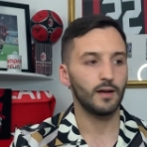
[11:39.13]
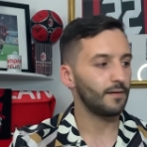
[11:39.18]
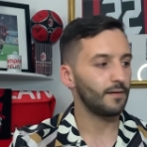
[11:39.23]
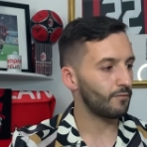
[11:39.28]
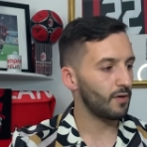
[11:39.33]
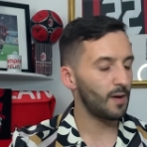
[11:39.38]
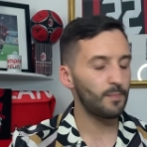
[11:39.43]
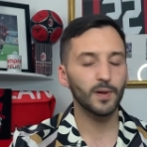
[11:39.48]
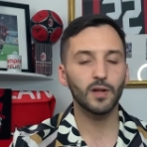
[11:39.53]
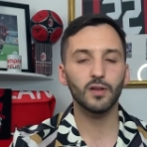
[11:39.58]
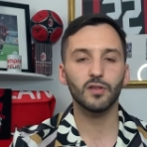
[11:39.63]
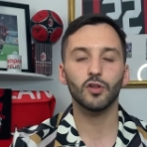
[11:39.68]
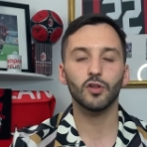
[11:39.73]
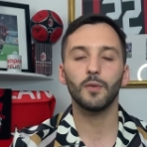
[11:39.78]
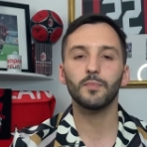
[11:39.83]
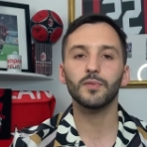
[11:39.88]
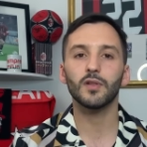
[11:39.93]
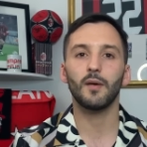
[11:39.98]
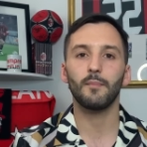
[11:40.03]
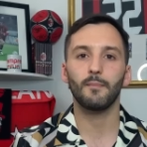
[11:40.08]
Replica
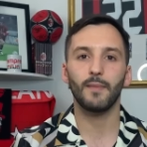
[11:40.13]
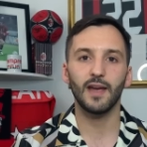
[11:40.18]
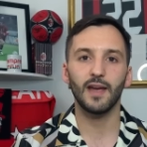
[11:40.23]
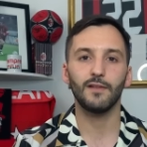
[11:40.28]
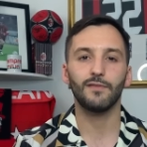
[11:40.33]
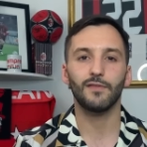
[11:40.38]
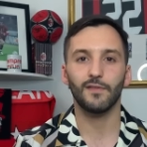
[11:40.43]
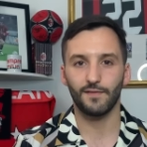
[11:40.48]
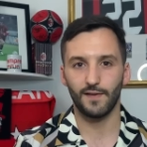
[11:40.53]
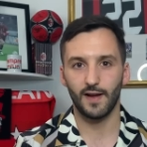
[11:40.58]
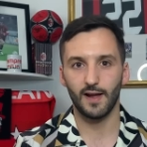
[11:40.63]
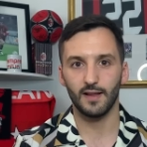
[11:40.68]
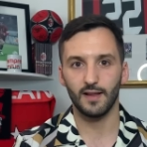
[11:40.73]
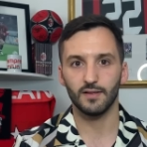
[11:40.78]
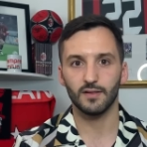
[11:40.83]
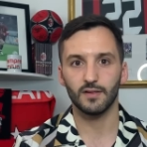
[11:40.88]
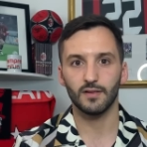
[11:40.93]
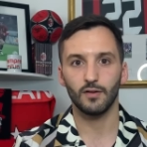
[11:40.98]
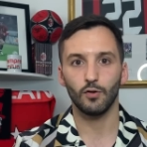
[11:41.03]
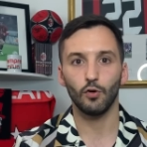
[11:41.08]
tops are made for
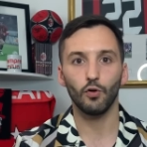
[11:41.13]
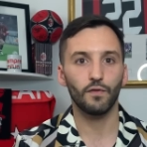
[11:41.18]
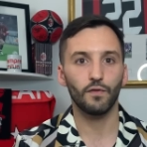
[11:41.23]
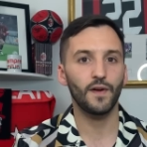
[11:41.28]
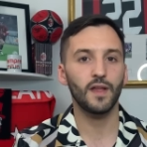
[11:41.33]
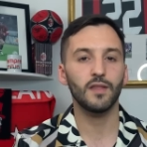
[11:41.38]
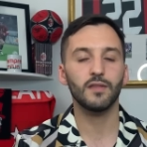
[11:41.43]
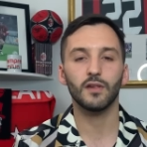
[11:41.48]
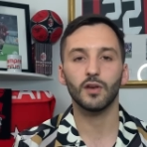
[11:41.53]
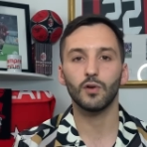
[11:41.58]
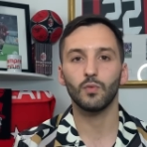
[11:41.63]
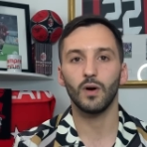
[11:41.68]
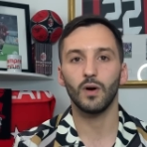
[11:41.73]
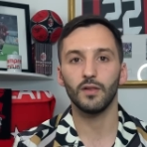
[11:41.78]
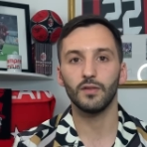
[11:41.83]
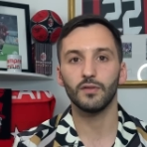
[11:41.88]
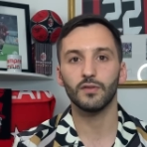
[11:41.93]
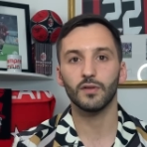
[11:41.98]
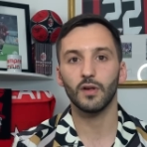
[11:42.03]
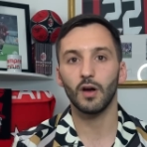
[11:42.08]
fans. Authentic
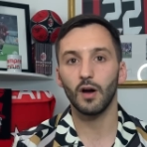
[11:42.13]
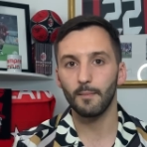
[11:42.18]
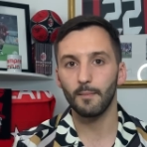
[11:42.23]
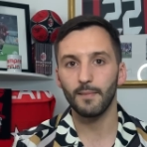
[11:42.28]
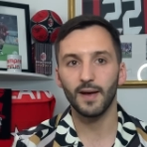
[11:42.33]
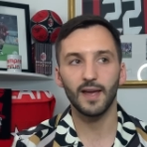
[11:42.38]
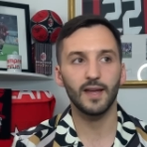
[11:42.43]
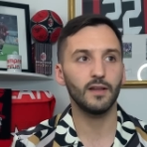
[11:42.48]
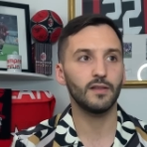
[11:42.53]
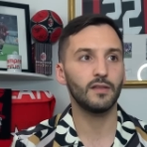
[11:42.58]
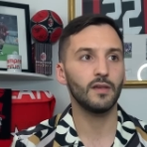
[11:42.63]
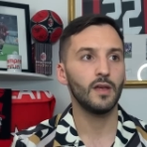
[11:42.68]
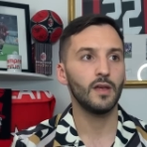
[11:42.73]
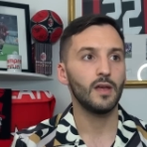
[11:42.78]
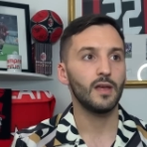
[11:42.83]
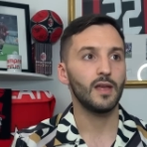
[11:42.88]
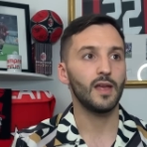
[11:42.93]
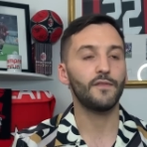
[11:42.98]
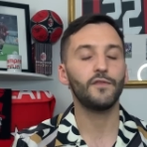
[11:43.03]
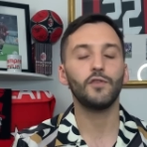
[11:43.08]
ones are made
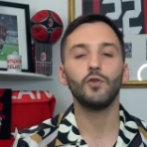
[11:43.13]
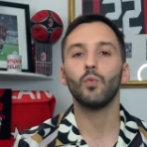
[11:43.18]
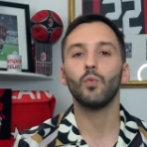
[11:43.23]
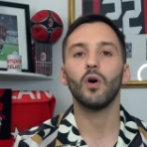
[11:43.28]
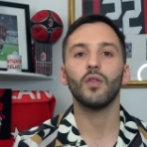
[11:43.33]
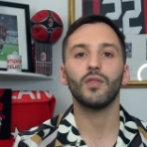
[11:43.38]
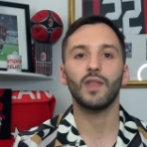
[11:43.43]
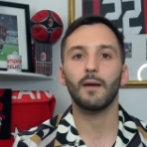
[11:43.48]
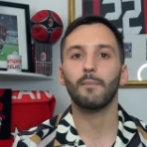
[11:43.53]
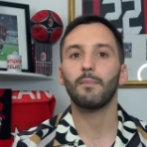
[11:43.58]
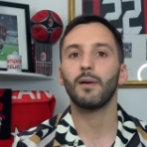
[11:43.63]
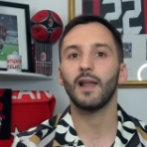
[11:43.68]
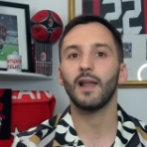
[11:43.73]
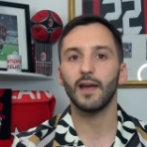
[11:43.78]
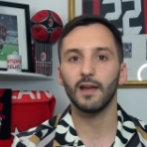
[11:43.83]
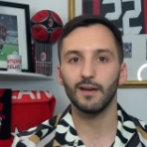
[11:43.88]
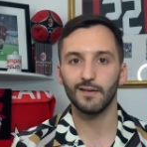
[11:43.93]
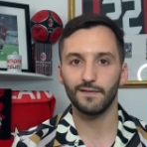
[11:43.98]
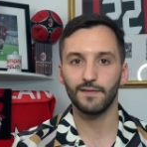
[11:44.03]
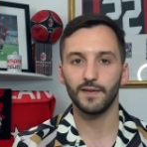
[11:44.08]
if you want that
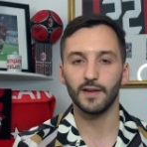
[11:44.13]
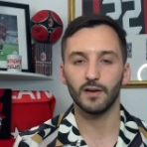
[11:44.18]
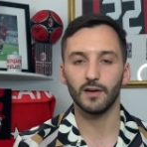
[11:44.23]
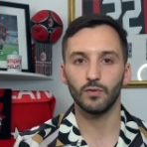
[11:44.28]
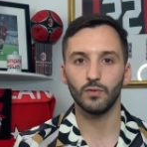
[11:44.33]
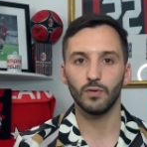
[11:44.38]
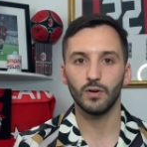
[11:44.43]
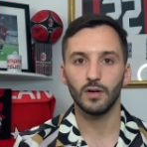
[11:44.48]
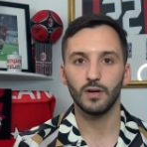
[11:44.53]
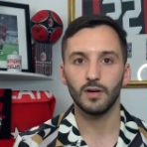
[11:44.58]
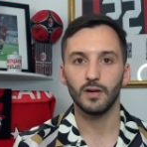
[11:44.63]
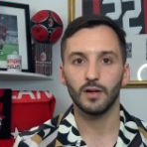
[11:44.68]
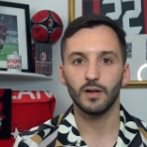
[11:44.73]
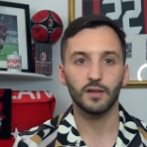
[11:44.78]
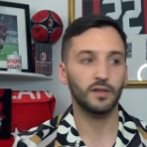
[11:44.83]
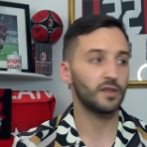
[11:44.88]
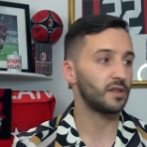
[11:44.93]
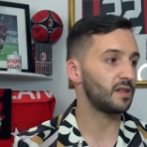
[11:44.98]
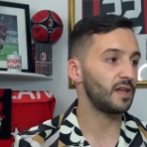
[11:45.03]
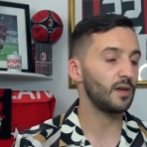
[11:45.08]
player feel,
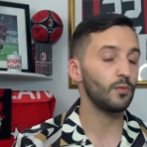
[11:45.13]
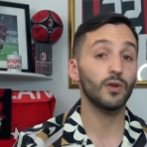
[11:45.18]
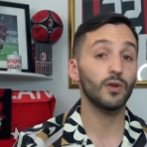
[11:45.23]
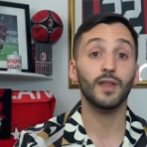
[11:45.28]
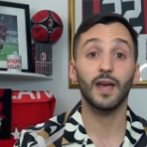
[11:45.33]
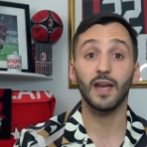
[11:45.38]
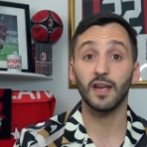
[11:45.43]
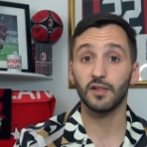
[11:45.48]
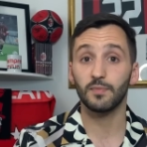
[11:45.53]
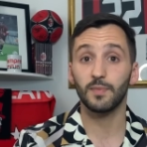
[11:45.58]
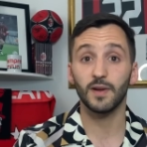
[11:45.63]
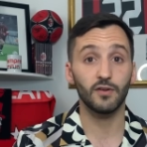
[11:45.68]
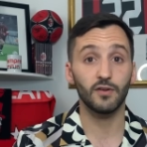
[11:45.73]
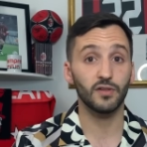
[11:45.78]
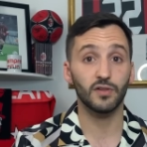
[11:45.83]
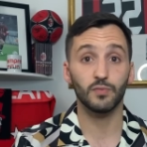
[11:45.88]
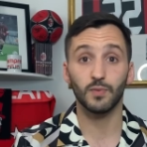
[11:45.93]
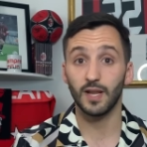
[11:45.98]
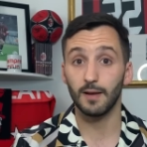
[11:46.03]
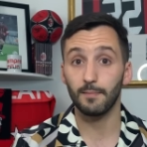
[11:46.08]
see what they
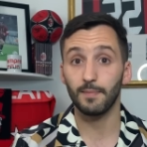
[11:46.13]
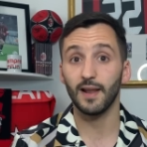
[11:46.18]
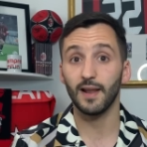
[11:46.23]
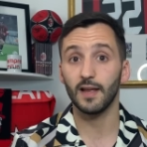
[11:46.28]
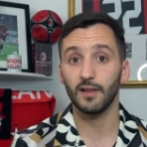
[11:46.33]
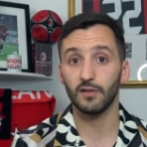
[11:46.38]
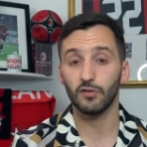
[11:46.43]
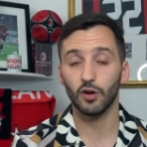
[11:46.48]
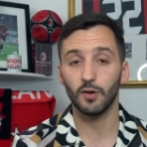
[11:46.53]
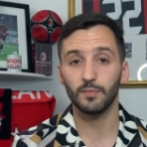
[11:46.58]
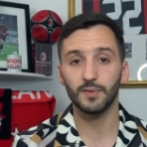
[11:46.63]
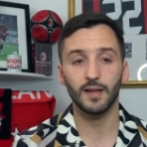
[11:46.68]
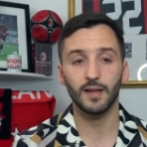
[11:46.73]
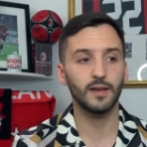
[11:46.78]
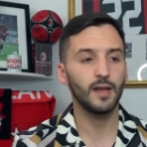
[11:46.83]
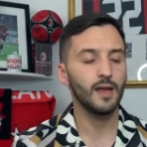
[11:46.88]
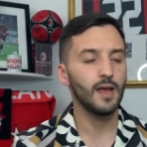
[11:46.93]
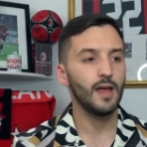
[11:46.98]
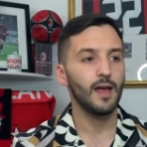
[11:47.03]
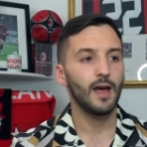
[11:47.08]
experience when they play the tops.
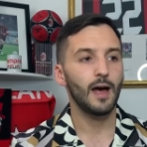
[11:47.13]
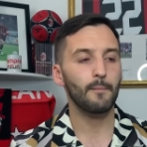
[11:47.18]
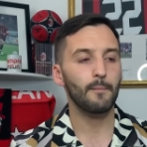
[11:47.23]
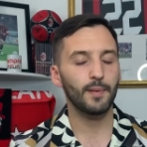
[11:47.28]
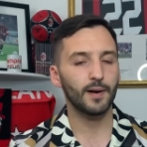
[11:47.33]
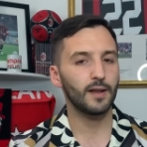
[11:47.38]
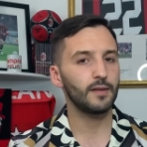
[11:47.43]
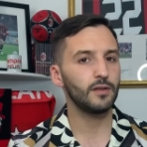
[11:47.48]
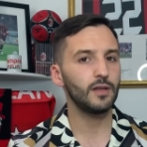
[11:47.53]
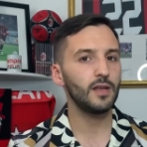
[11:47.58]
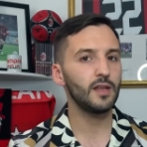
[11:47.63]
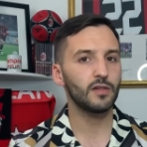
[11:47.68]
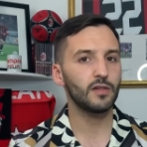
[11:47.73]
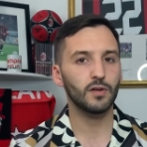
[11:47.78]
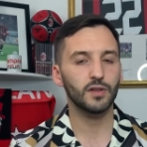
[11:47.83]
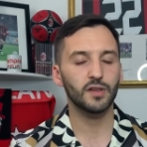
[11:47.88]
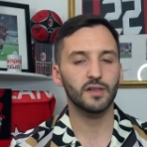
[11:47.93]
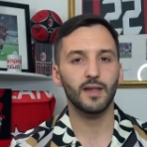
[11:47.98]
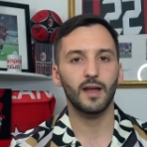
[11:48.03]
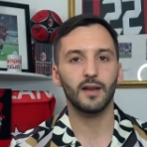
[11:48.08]
And, and and need to
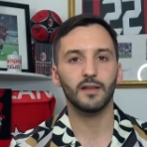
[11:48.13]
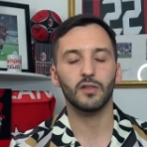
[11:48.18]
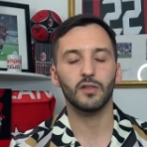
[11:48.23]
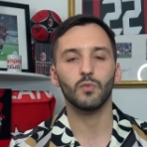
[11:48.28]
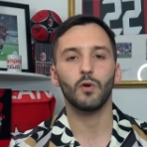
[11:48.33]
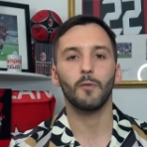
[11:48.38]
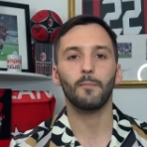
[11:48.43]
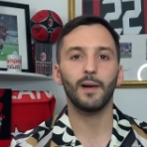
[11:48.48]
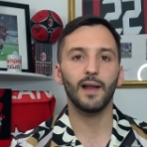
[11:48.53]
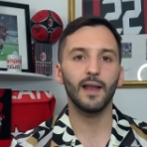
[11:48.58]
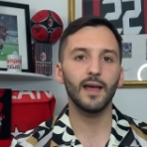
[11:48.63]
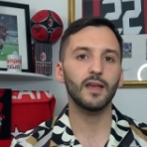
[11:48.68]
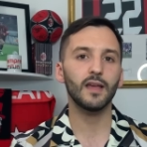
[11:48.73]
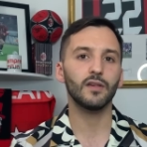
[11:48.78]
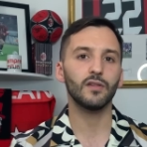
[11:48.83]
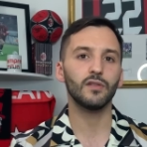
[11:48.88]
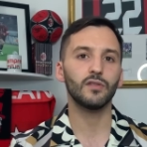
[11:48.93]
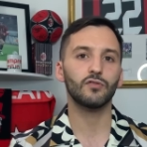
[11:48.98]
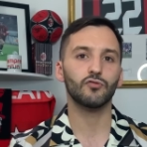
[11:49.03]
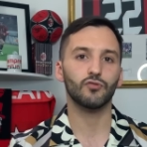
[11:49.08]
understand this as well.
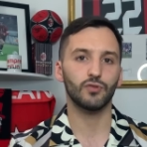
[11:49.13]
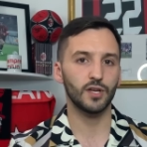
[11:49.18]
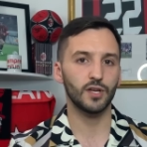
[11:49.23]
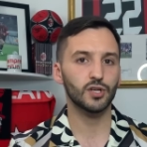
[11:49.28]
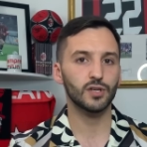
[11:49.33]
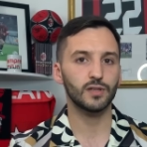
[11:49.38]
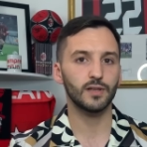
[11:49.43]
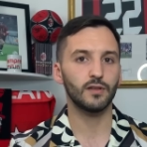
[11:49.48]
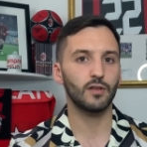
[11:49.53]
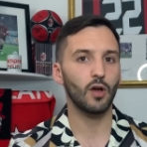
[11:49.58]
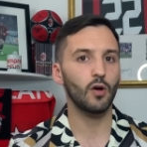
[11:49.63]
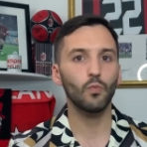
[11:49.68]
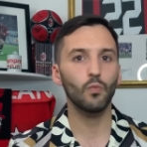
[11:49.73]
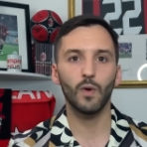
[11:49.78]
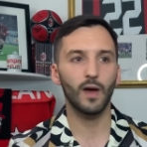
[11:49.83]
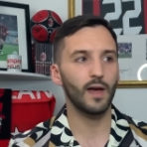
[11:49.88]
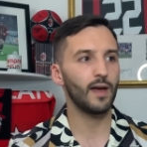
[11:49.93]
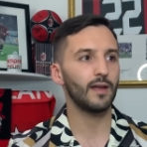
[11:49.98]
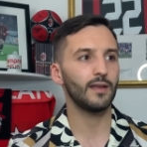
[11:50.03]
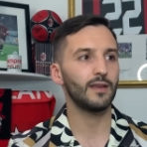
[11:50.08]
Players traditionally don't
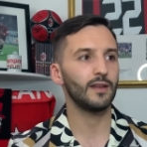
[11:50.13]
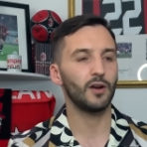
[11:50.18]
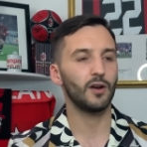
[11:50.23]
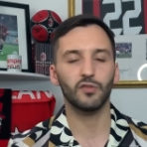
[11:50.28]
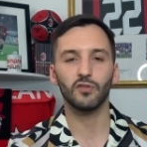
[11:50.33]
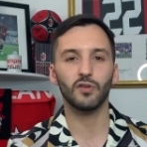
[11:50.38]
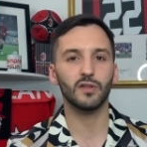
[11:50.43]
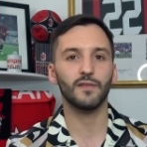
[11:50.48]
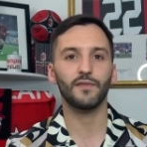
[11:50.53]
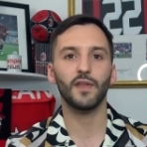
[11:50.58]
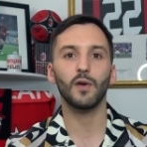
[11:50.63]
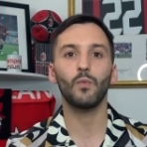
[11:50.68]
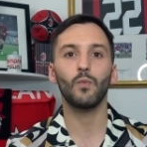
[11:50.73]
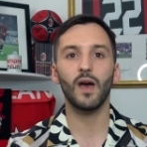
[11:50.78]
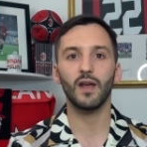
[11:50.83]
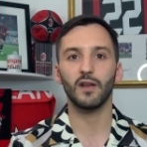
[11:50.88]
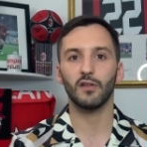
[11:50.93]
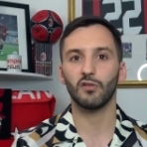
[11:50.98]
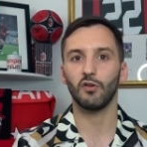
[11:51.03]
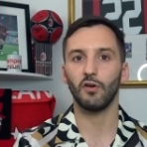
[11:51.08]
wear, you know, it's not as if they
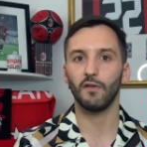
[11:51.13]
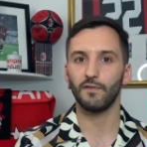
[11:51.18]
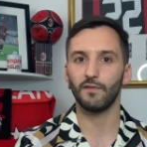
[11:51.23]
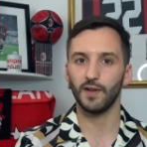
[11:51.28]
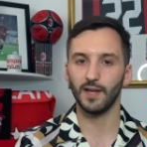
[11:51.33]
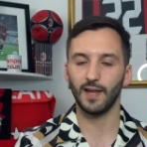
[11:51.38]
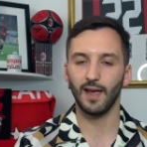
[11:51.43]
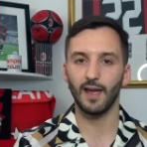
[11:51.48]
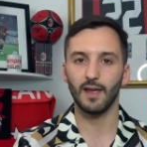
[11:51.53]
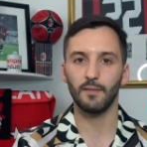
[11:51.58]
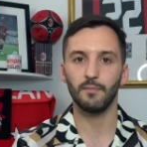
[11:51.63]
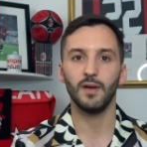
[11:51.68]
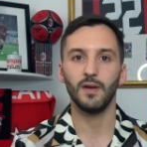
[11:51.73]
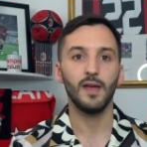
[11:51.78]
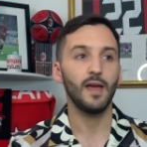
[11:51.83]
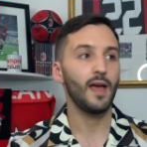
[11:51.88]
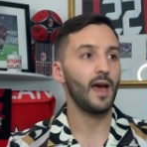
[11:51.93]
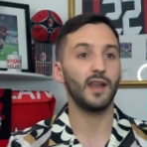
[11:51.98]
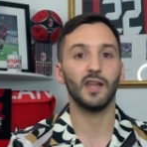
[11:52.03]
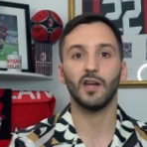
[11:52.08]
wear the top for the game
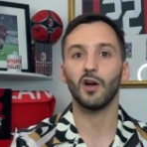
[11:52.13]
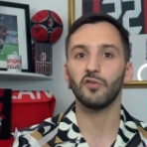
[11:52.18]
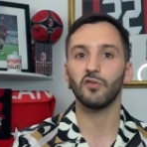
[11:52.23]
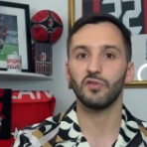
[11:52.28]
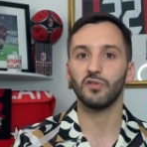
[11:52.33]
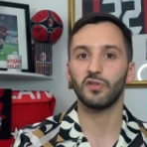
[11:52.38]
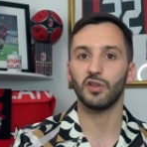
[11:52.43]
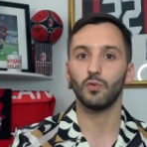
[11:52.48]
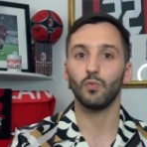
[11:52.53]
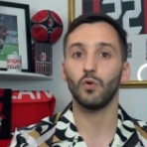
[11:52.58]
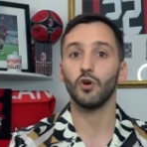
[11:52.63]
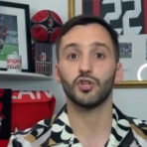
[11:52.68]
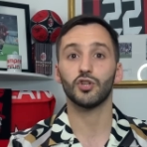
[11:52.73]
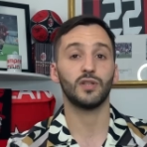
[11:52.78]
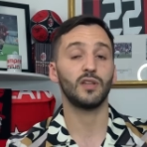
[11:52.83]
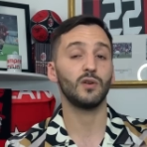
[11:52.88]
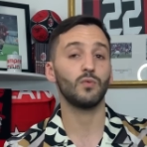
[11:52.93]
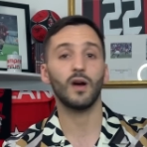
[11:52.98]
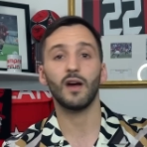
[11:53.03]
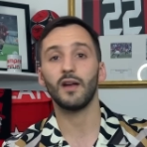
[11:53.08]
and it goes into the wash
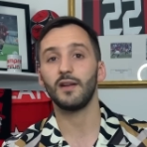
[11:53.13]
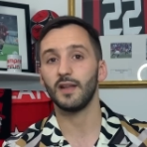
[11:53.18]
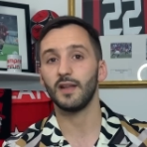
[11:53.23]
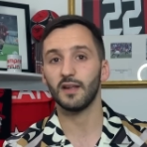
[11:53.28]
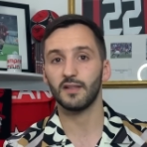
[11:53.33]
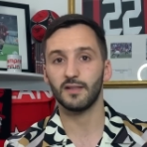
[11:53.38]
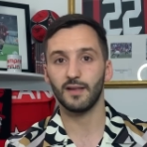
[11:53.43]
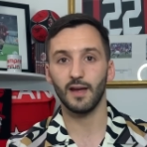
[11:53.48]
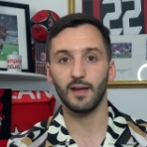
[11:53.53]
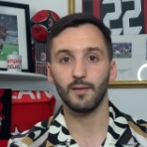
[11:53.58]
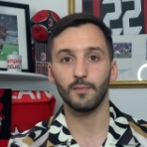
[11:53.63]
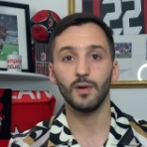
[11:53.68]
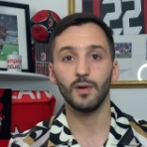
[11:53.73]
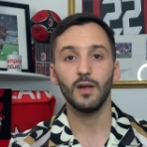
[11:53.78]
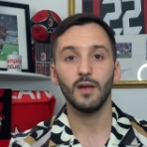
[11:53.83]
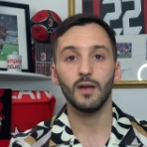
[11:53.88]
and they wear it next game.